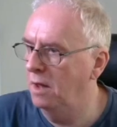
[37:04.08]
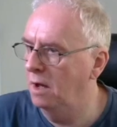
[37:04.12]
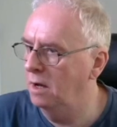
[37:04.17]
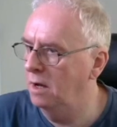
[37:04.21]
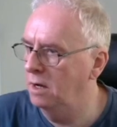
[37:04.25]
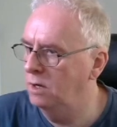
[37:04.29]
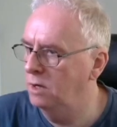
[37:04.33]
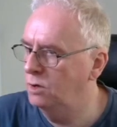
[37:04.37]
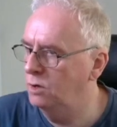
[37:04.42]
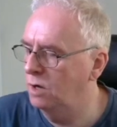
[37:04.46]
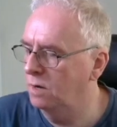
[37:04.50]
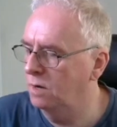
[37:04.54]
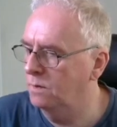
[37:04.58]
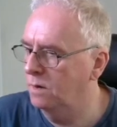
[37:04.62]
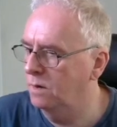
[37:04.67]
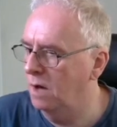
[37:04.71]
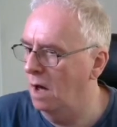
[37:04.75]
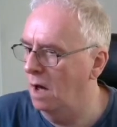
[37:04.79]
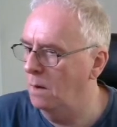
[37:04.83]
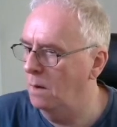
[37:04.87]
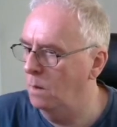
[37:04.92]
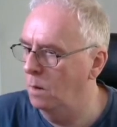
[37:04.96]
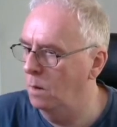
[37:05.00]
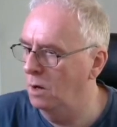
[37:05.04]
that is, I
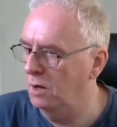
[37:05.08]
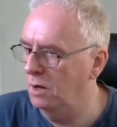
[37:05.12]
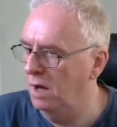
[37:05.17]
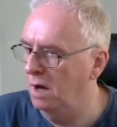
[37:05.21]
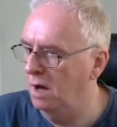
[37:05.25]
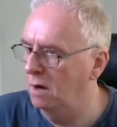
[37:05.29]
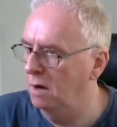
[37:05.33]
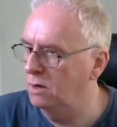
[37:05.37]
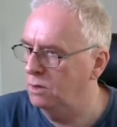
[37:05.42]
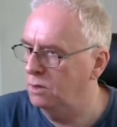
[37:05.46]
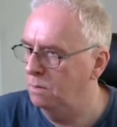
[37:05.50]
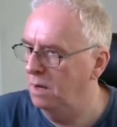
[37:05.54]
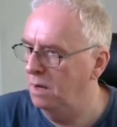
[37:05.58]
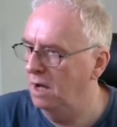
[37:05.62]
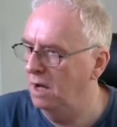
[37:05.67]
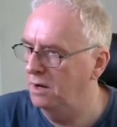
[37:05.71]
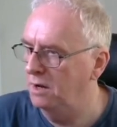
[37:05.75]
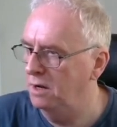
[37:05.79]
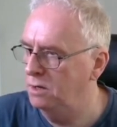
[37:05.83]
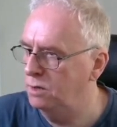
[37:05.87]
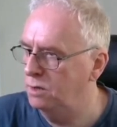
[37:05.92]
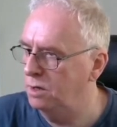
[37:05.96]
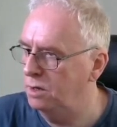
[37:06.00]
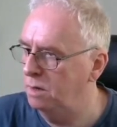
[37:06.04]
can't work it out to be at
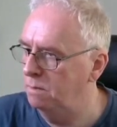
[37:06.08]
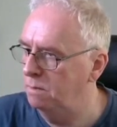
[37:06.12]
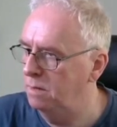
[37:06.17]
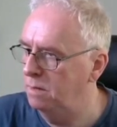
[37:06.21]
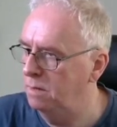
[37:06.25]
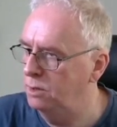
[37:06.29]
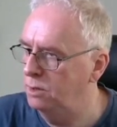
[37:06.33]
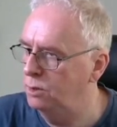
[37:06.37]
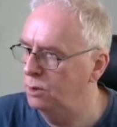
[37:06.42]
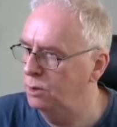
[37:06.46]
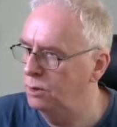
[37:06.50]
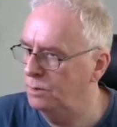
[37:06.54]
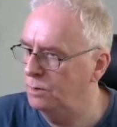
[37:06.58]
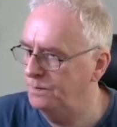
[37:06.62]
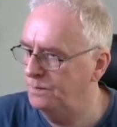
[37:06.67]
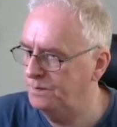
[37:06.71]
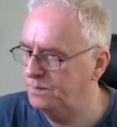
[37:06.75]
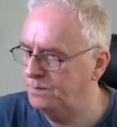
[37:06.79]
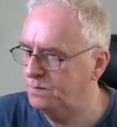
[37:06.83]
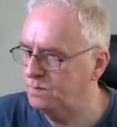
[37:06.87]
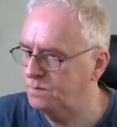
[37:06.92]
18 metres.